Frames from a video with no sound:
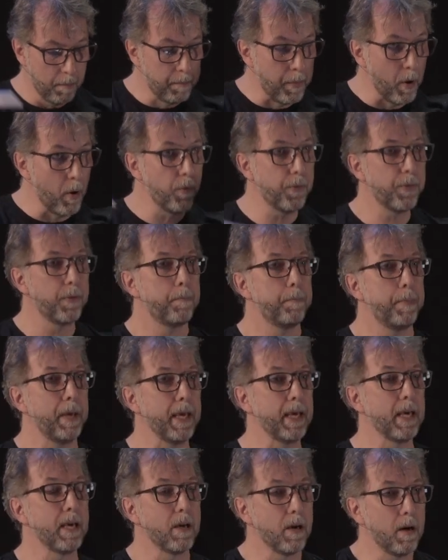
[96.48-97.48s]
both
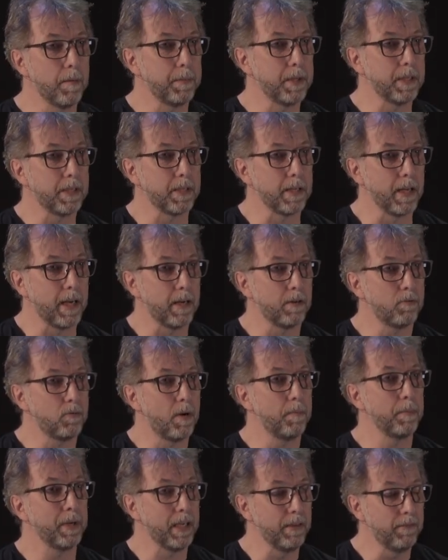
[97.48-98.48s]
picking up the snare
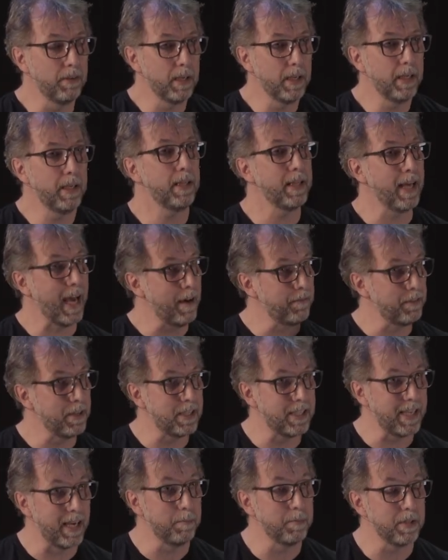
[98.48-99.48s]
drum evenly, they have the
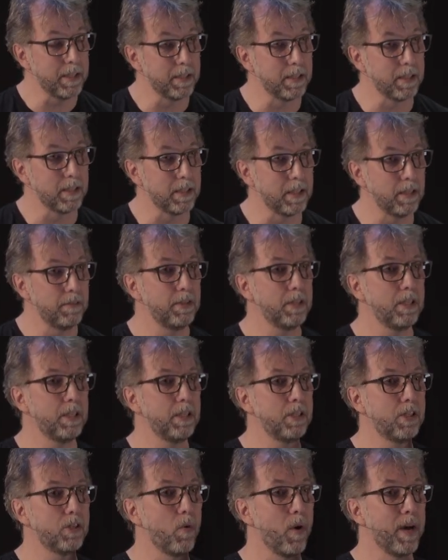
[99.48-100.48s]
same
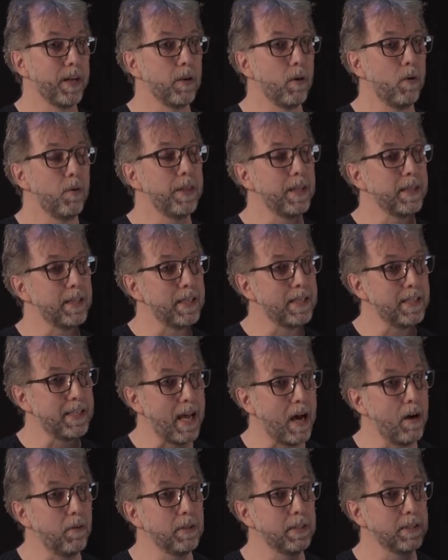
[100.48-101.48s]
sensitivity, so I know that the
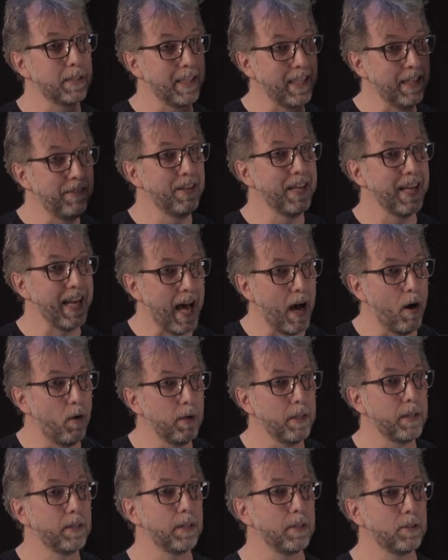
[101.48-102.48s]
sound is even
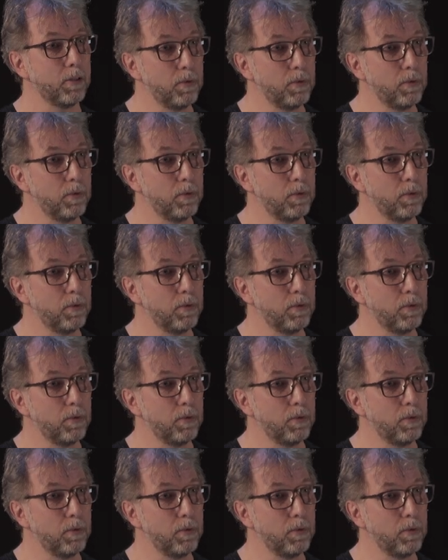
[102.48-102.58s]
loud in the